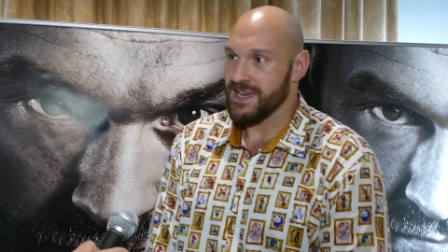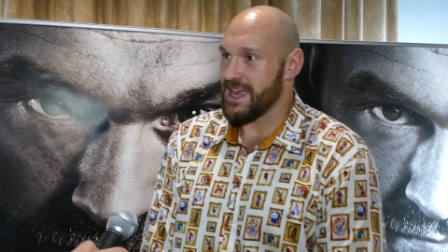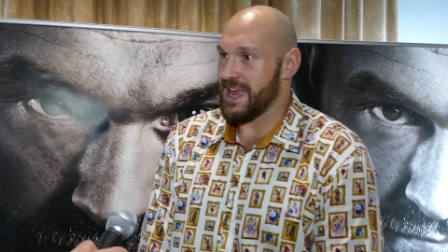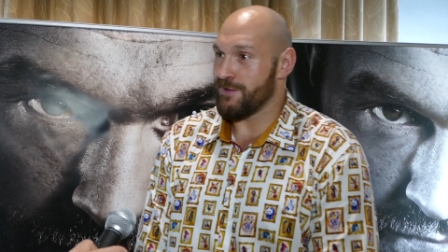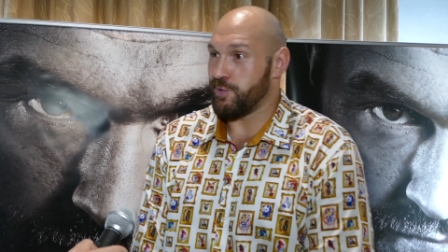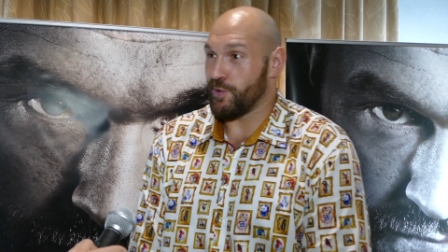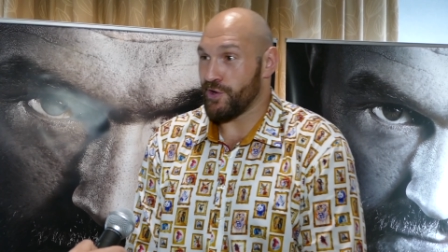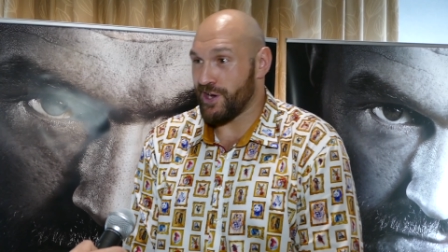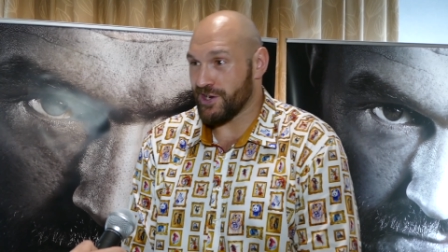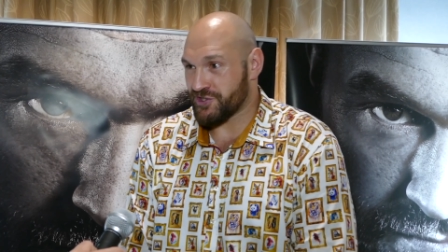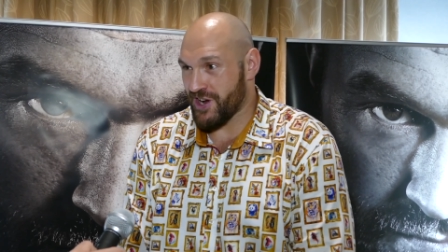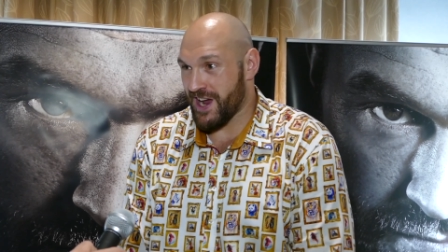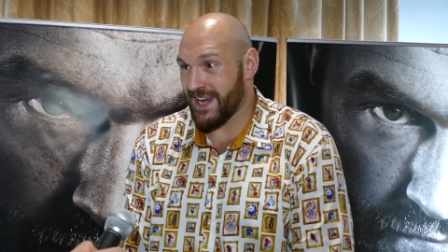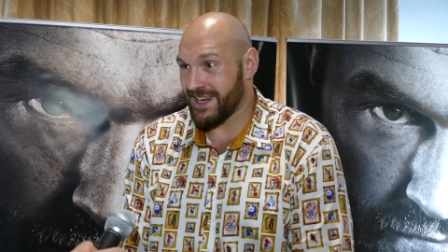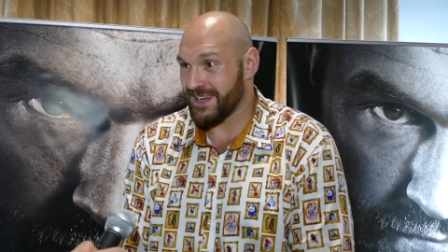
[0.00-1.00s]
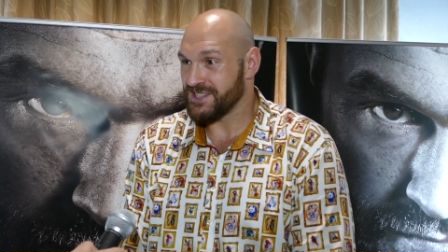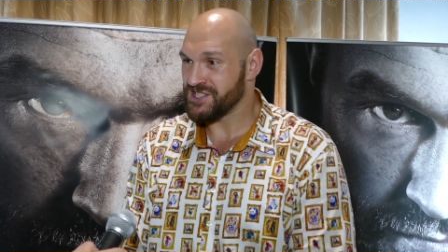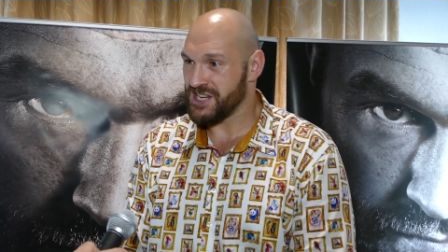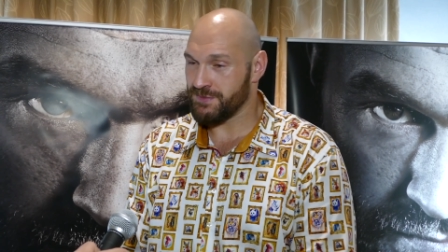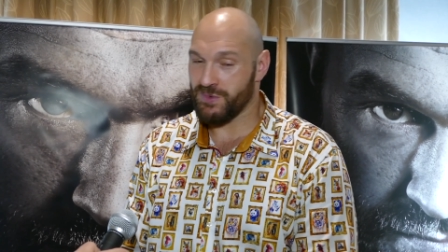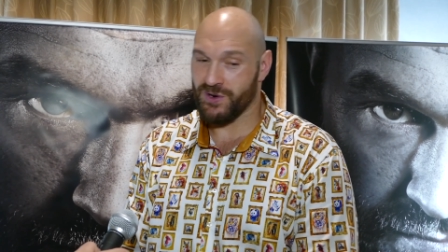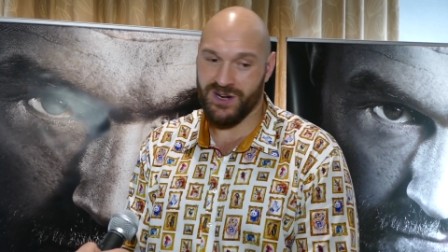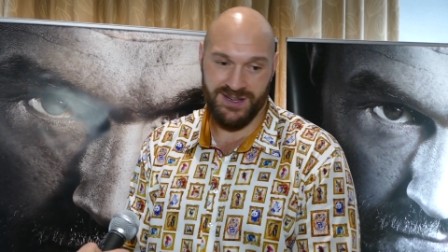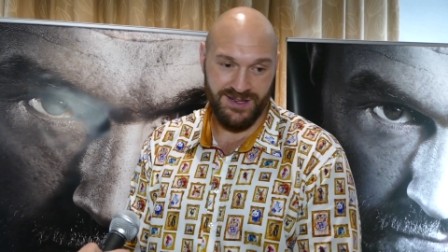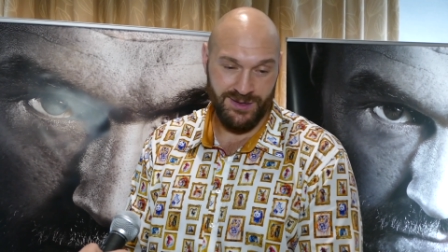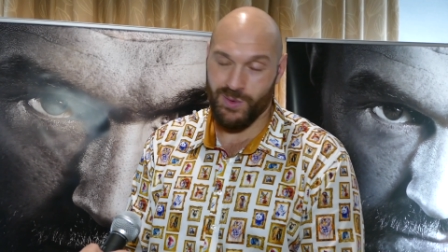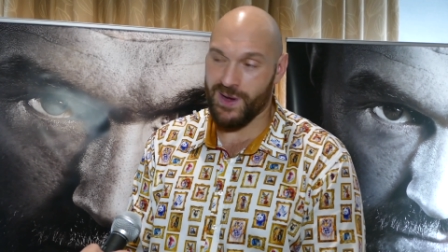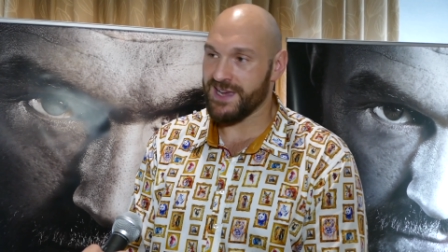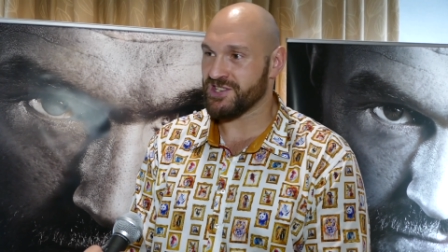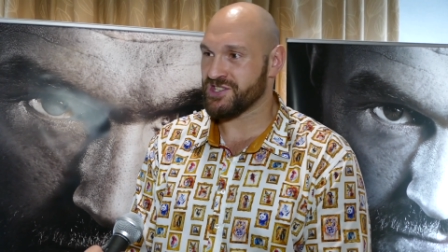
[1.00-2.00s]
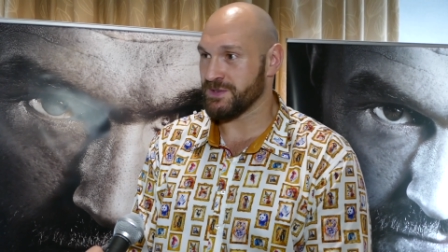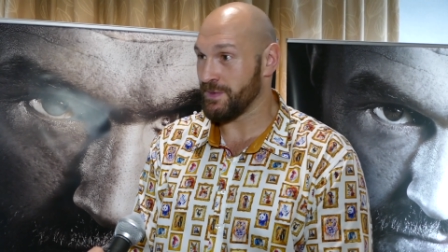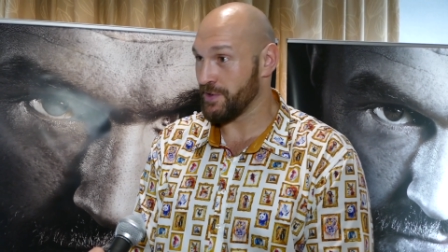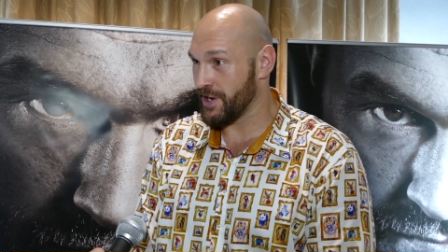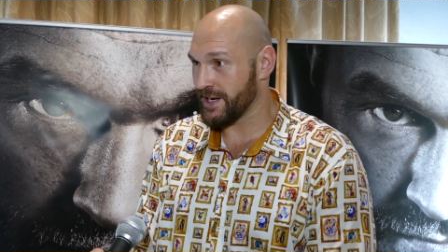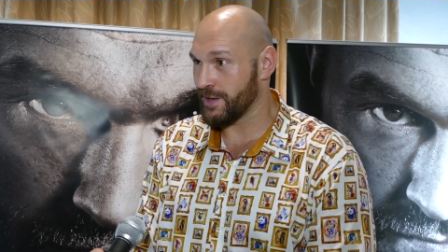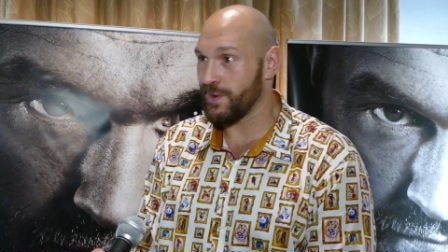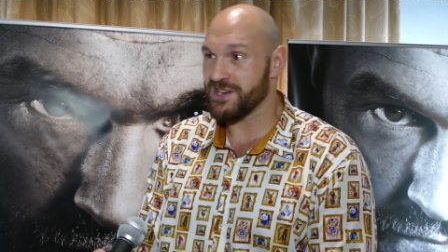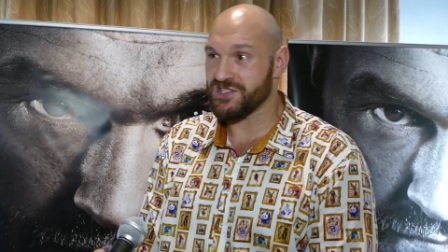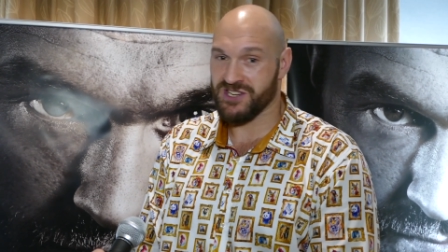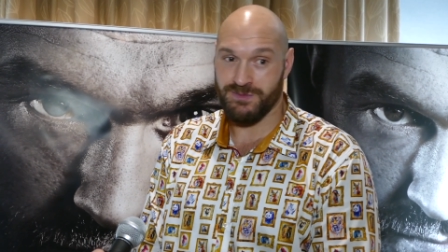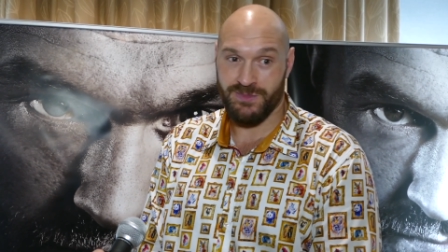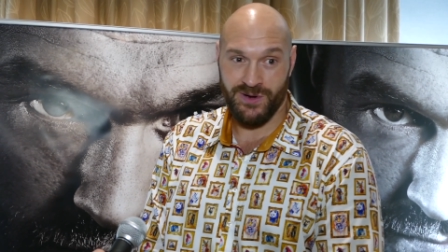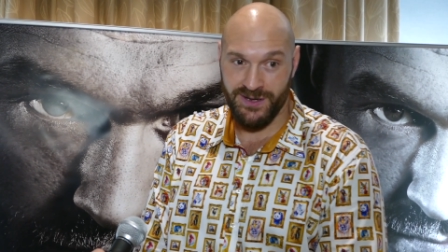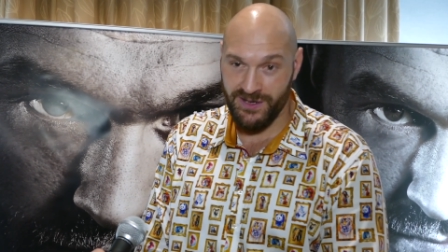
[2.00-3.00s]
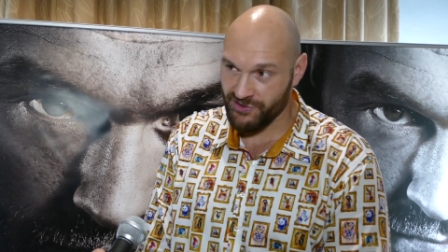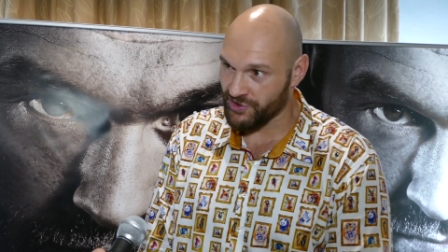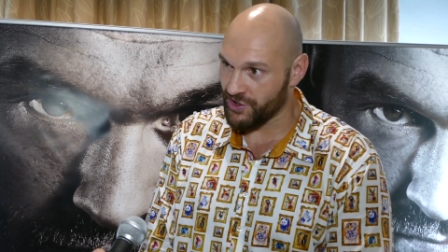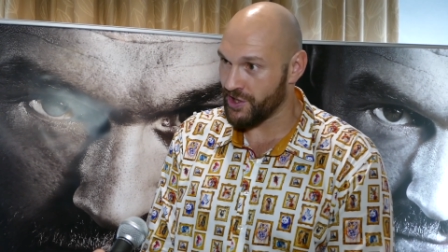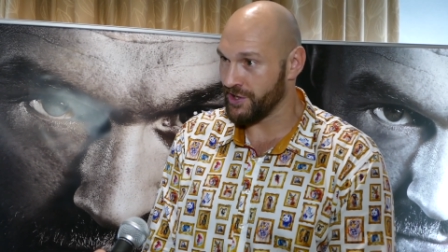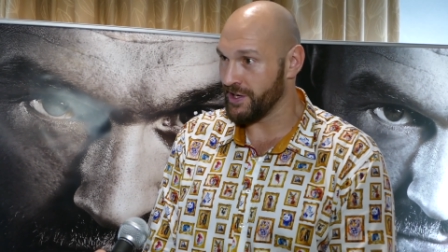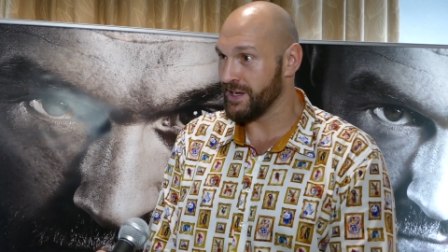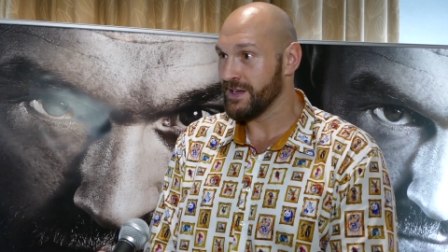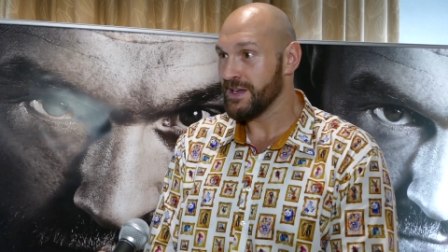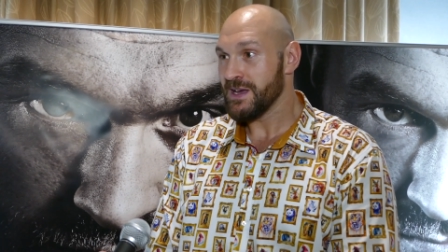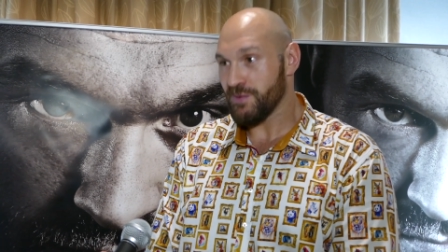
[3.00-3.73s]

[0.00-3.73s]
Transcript: If we're not training in the gym, we're in the weight gym. We're not in the weight gym, we're in the sauna.